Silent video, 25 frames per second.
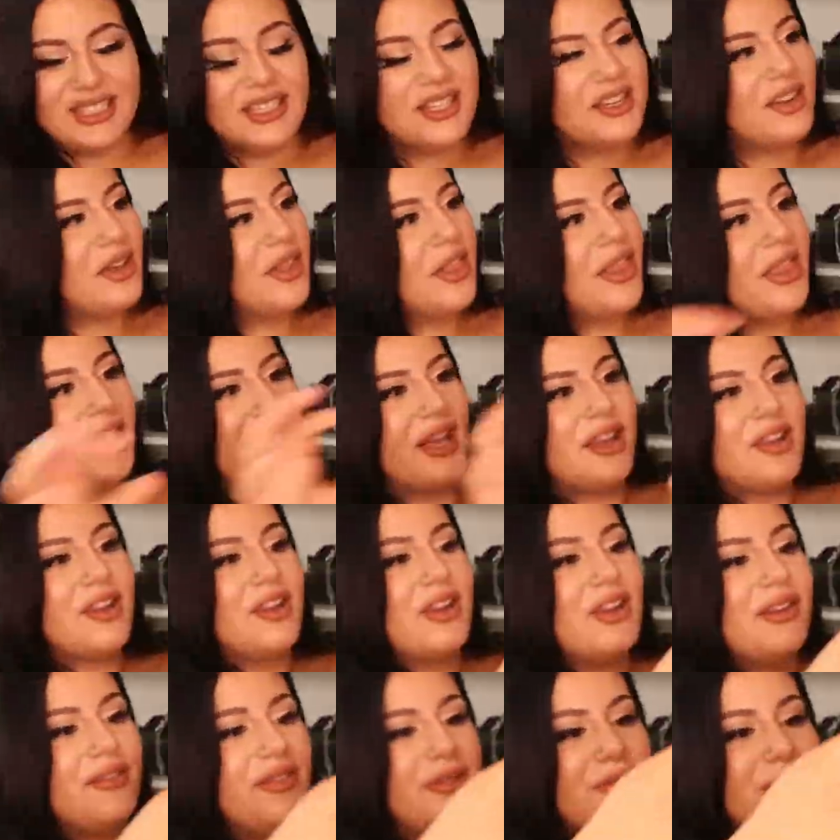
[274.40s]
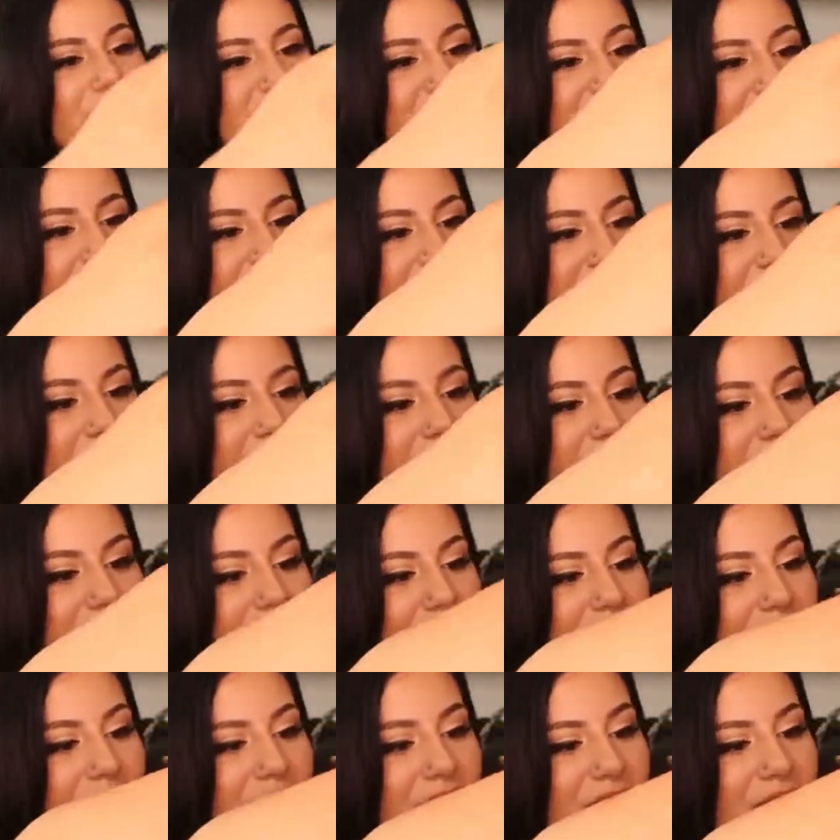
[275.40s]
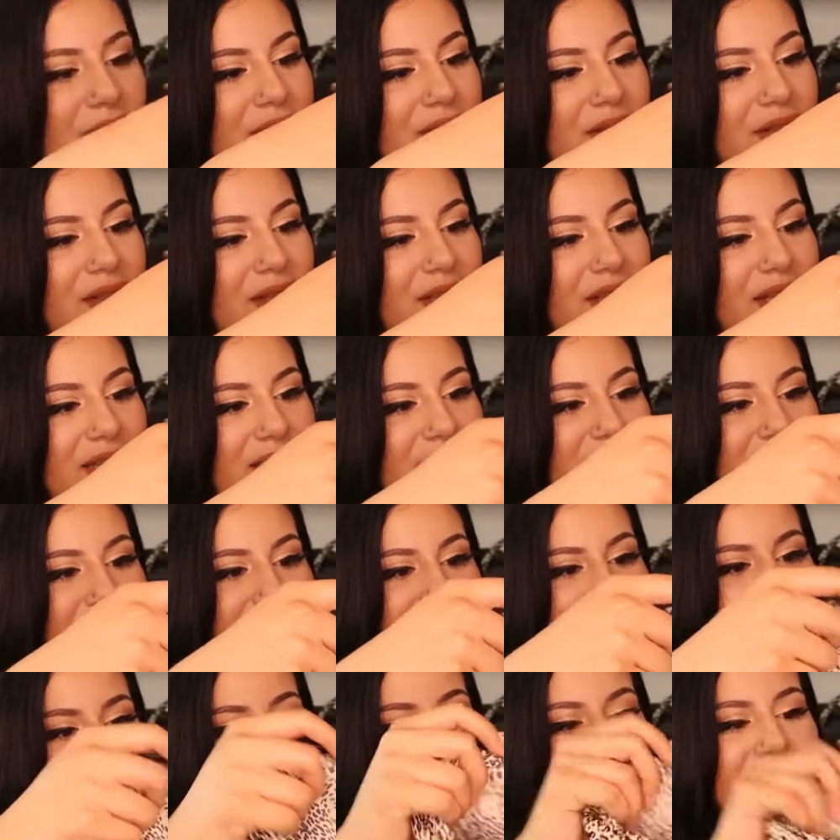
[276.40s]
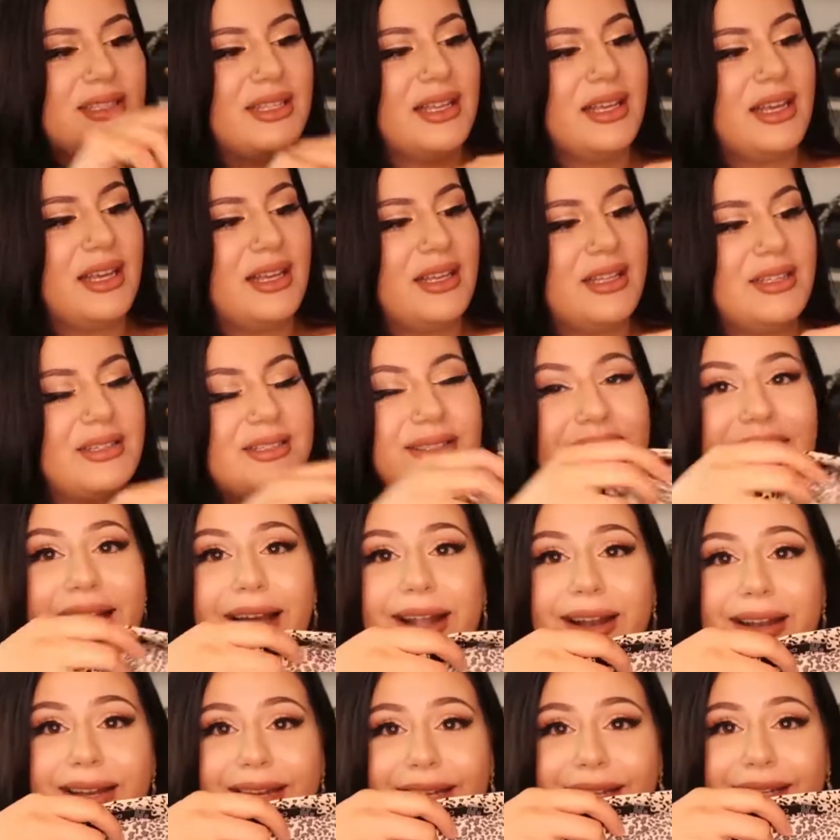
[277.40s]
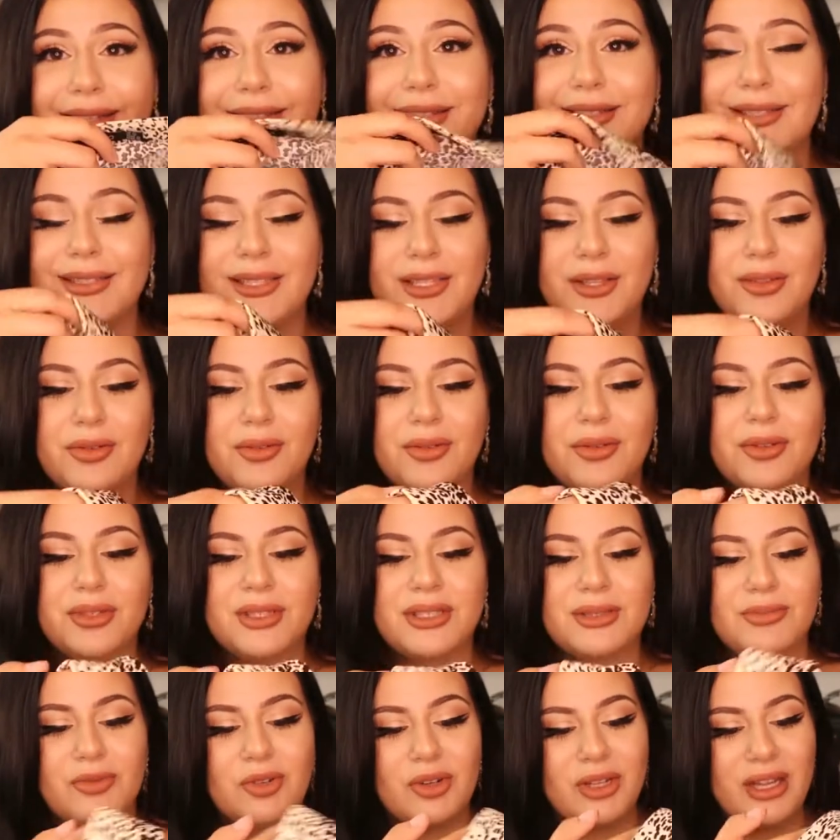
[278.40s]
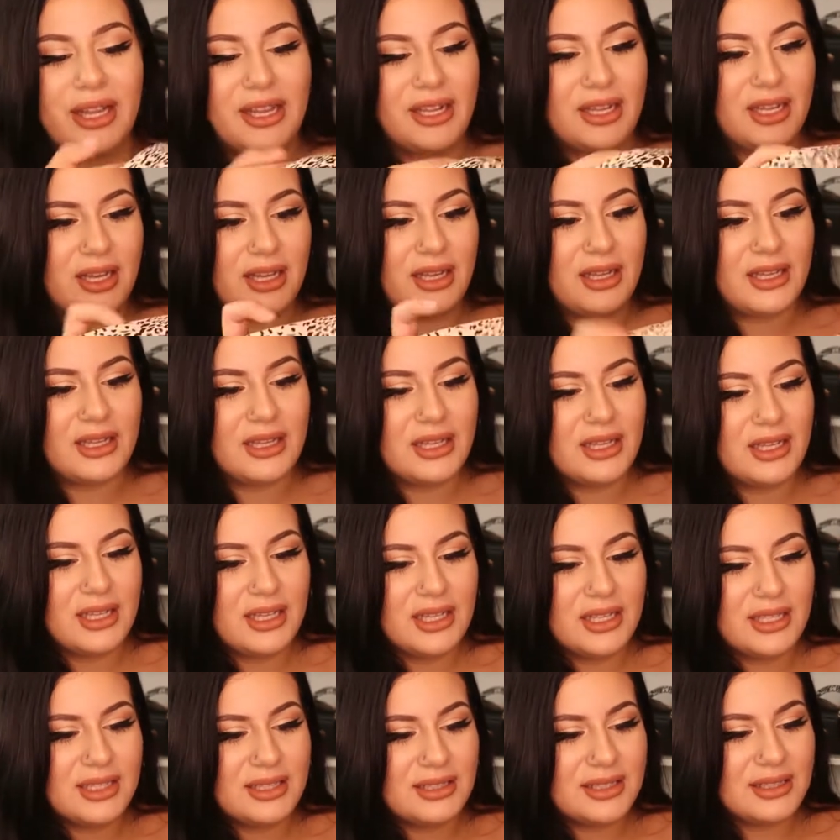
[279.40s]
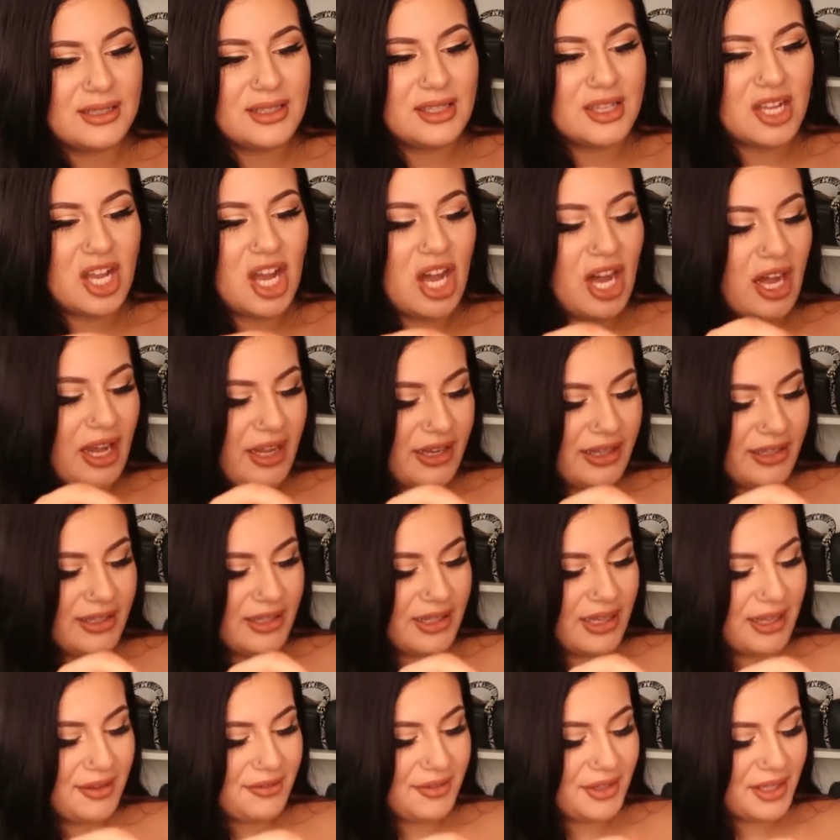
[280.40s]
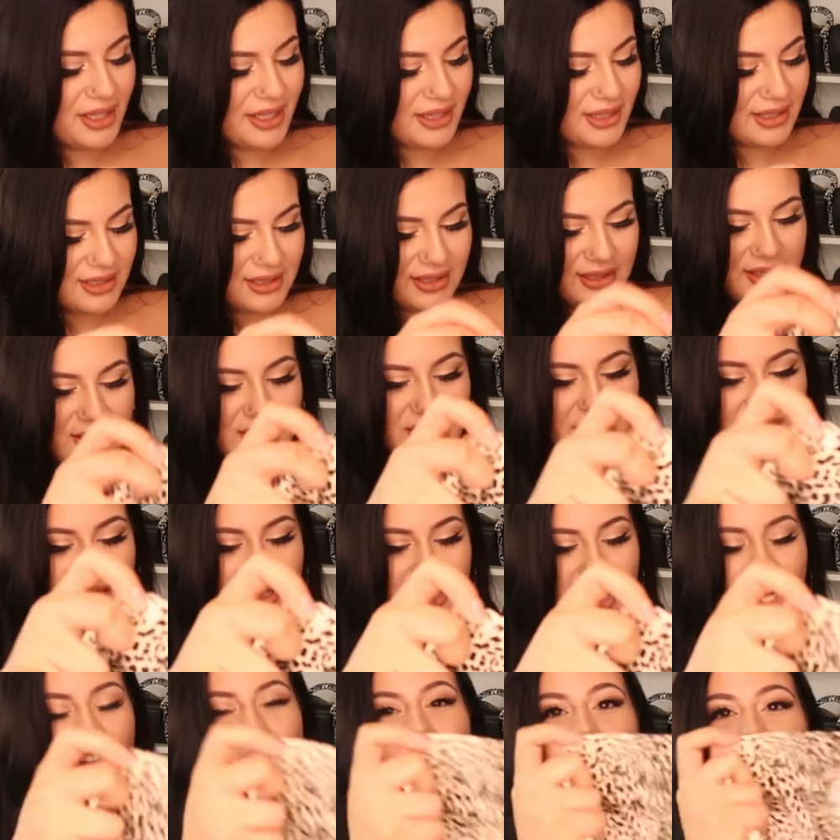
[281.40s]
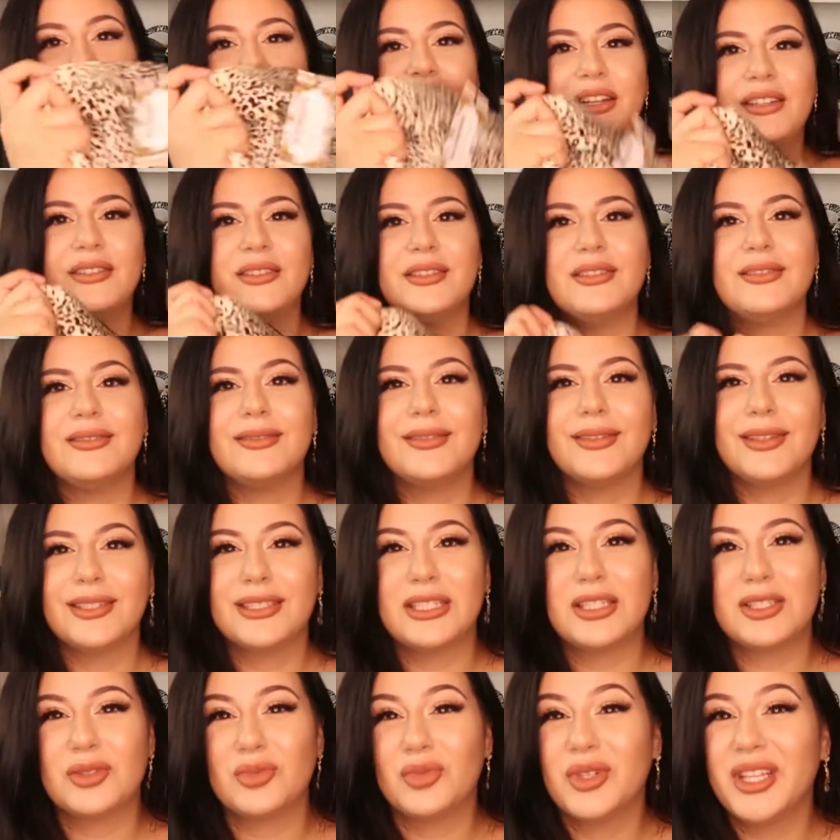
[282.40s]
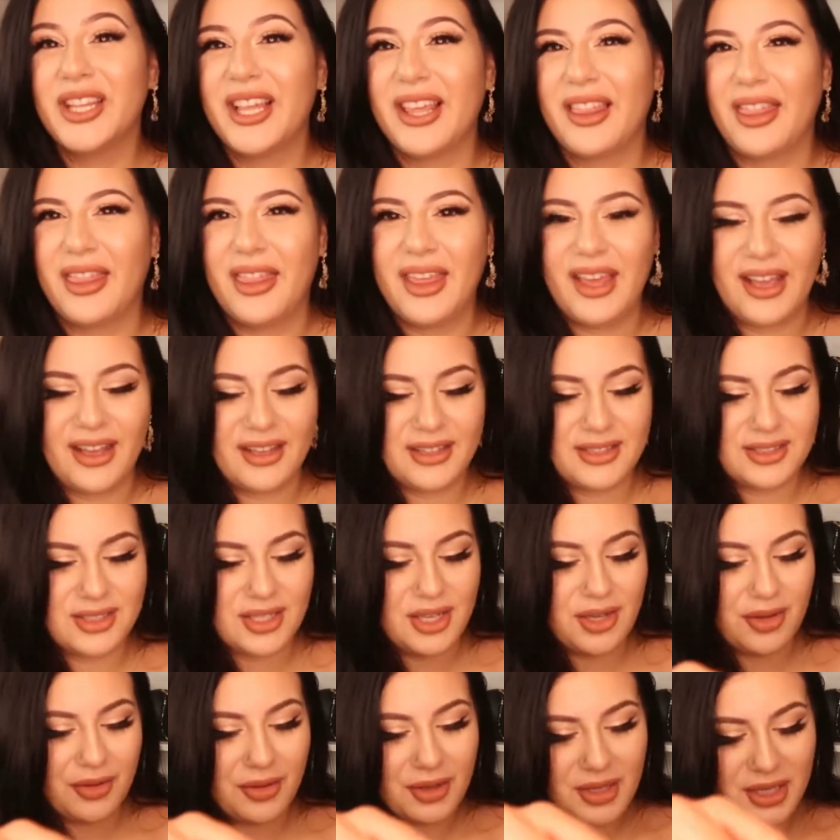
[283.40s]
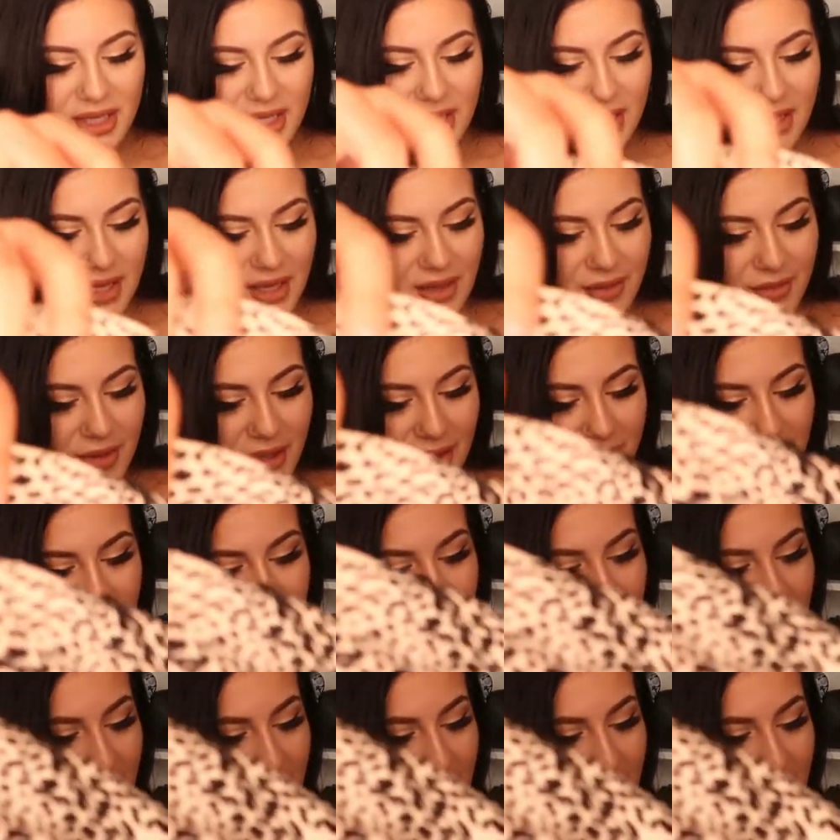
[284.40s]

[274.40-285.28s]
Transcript: a little thicker of a material it's not as uh, satiny and see-through. It's more like a, is this a cotton? I feel like this is like a cotton. It's really thick, so probably